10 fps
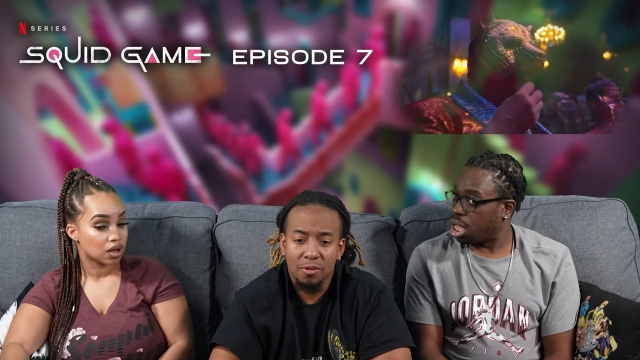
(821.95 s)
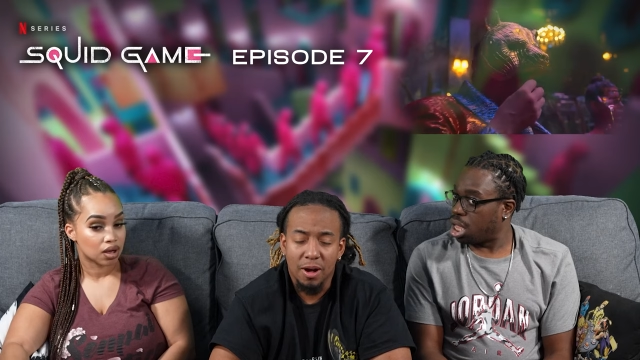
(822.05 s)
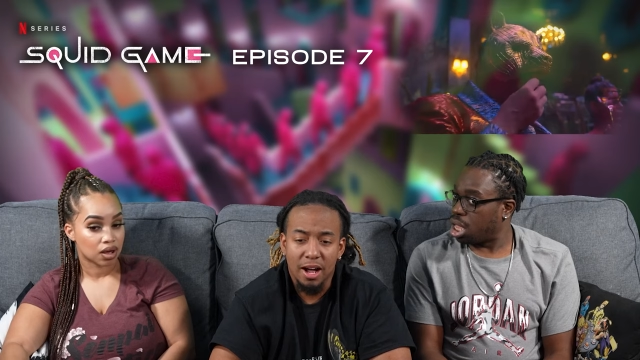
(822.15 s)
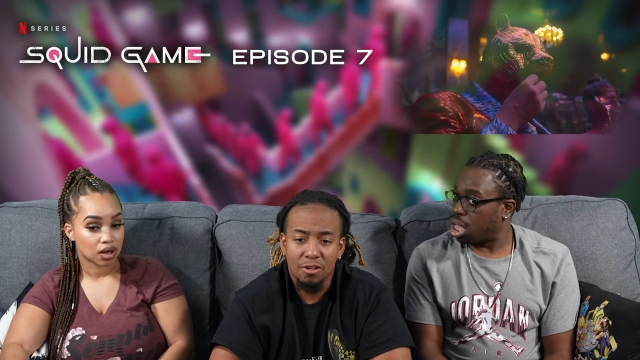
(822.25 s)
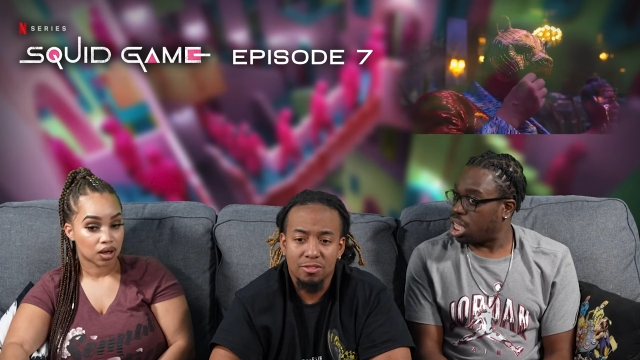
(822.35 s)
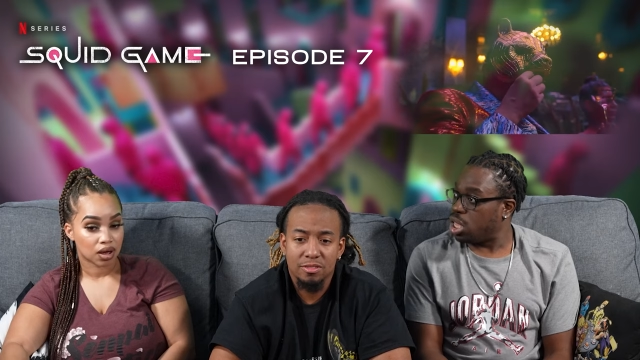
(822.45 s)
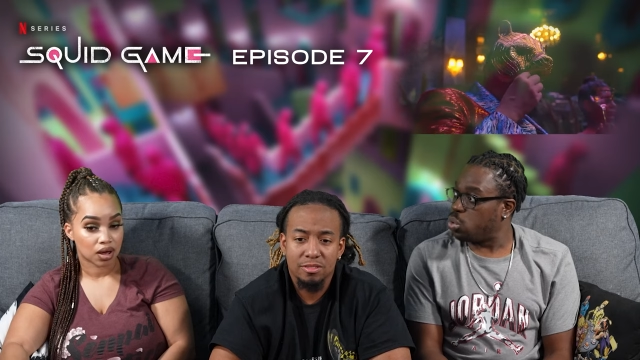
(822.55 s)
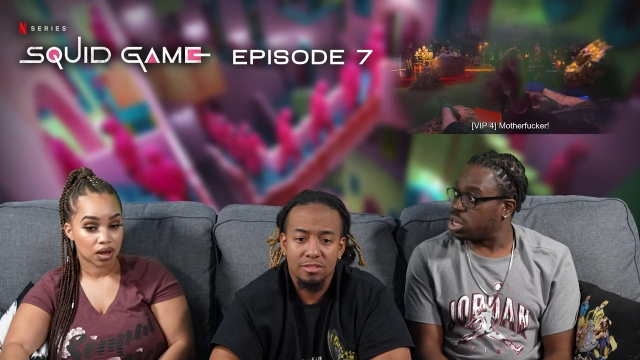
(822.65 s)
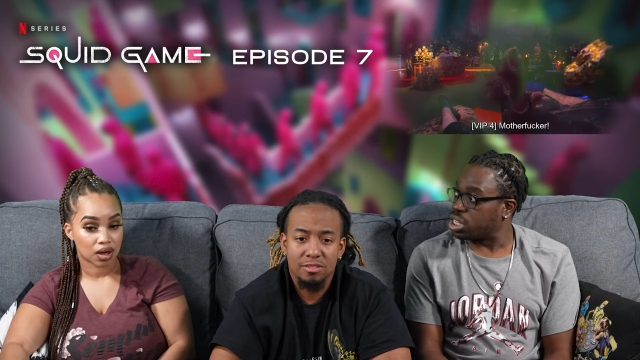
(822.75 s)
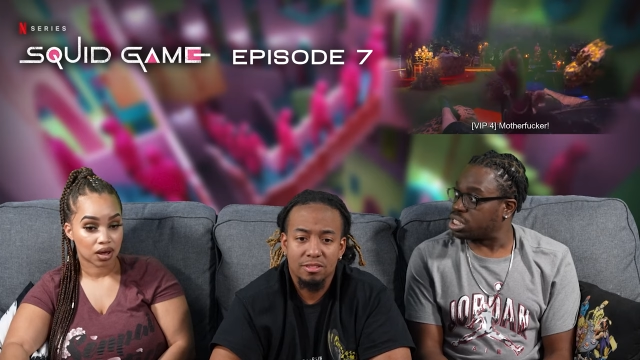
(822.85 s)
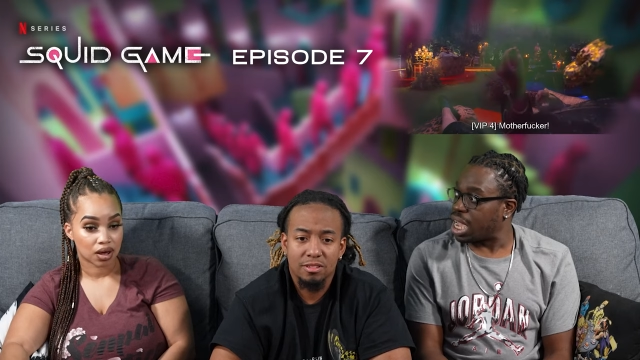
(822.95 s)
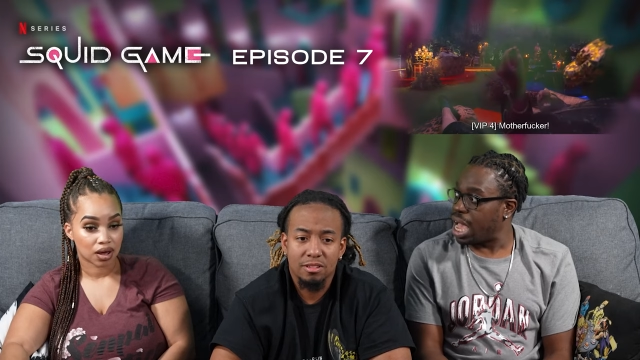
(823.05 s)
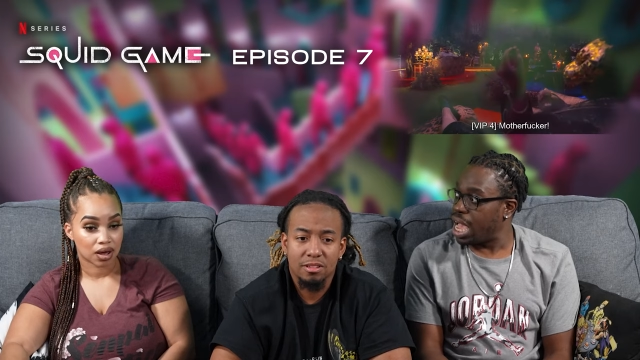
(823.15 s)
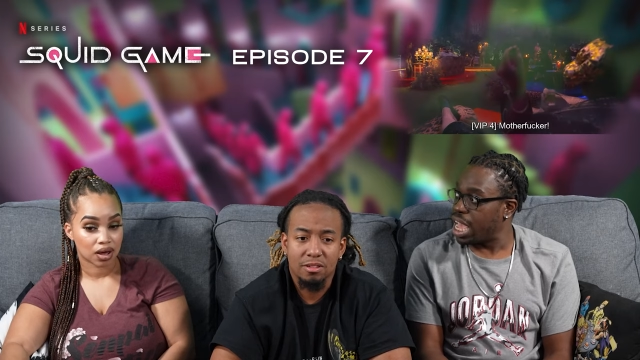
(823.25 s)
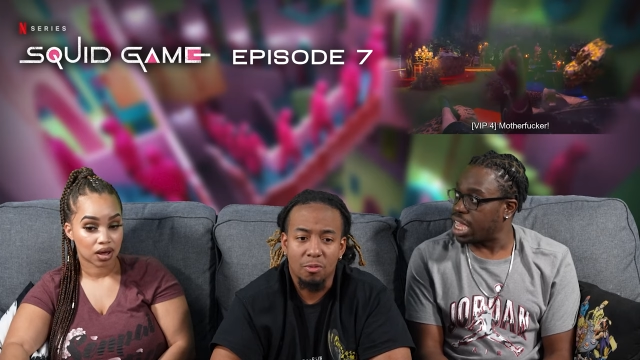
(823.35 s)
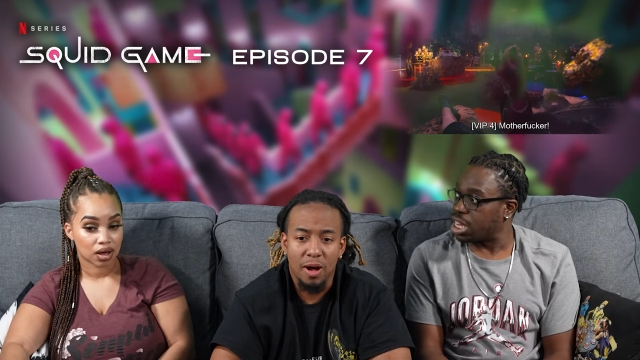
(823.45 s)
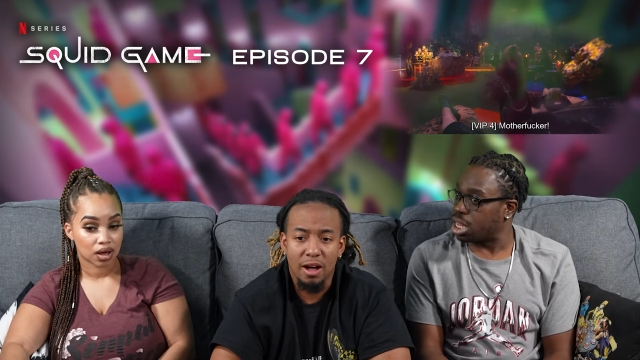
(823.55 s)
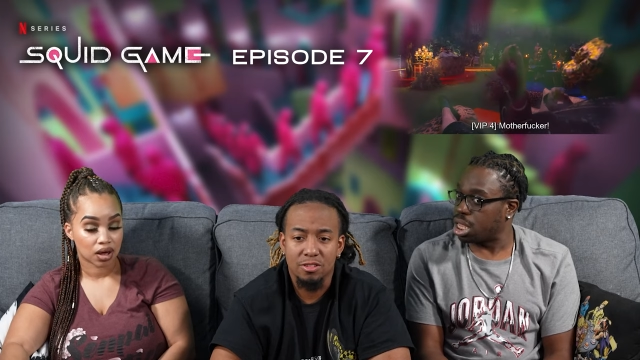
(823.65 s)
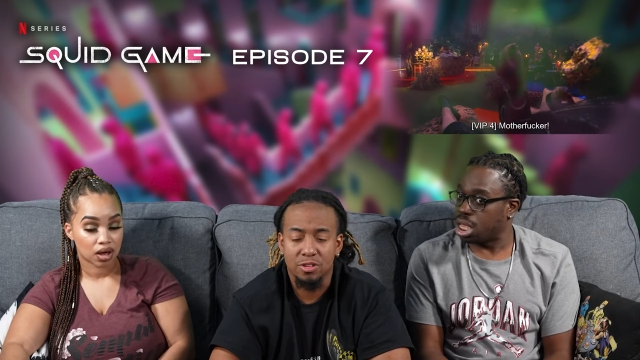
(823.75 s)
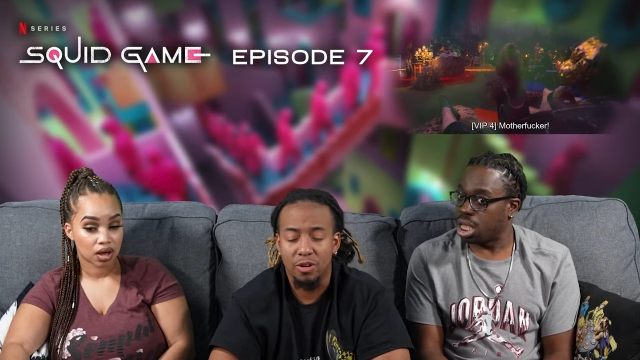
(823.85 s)
Speaker 1: Wow. he would have died.
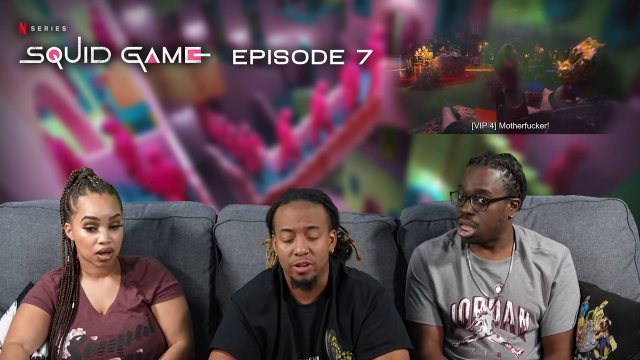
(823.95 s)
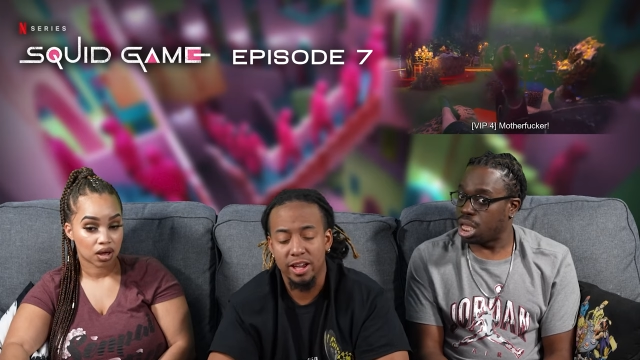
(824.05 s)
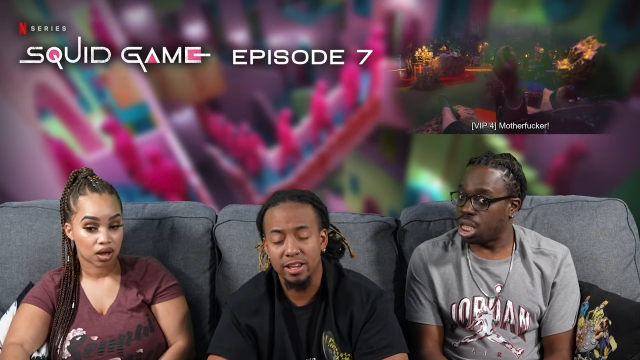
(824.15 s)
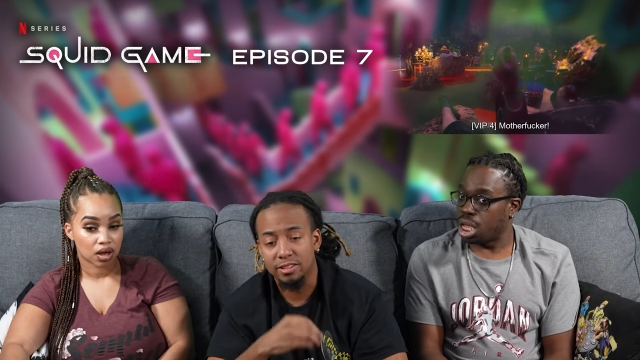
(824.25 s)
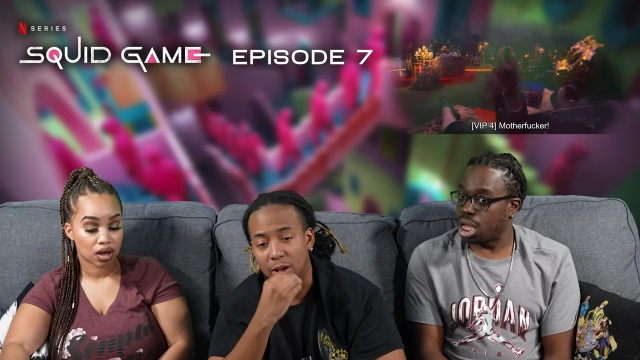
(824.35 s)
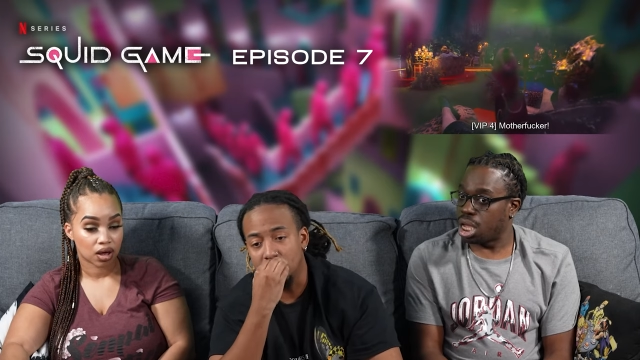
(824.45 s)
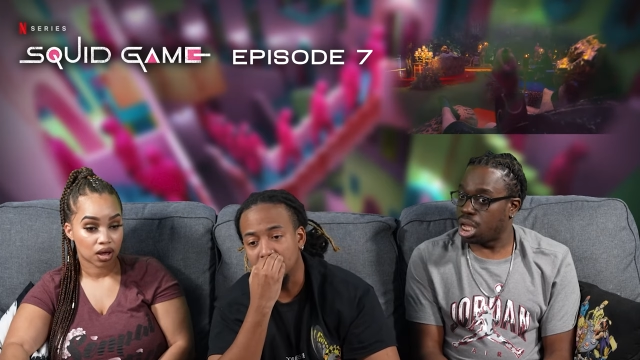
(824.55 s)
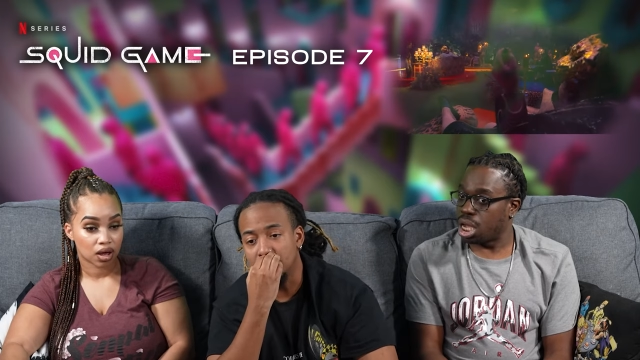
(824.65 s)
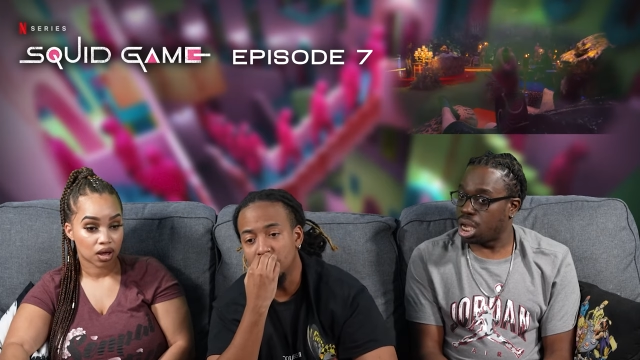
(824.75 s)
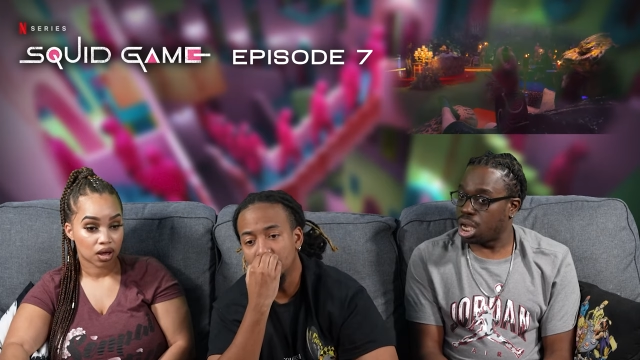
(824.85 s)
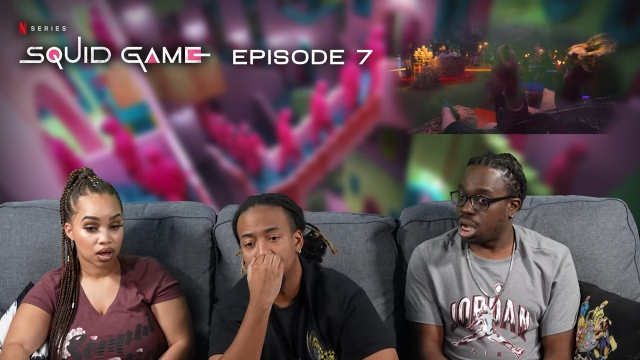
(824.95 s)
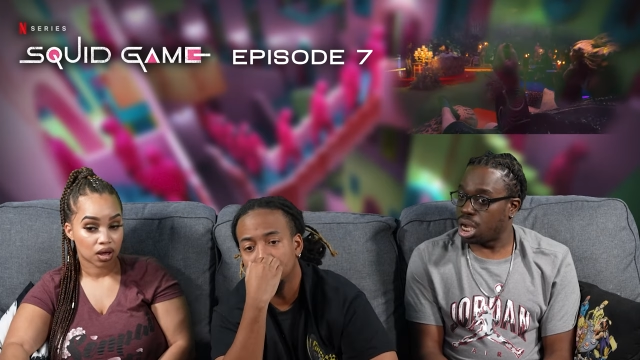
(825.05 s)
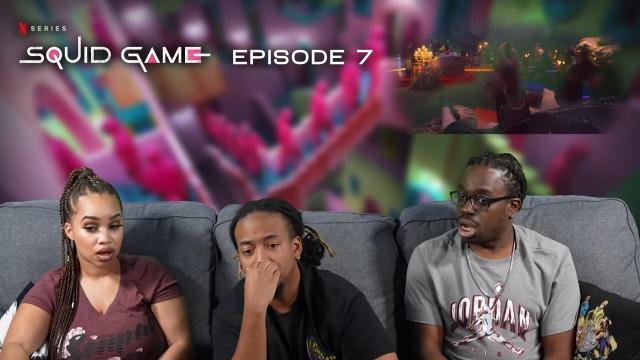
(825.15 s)
Wow, so okay, that was the move.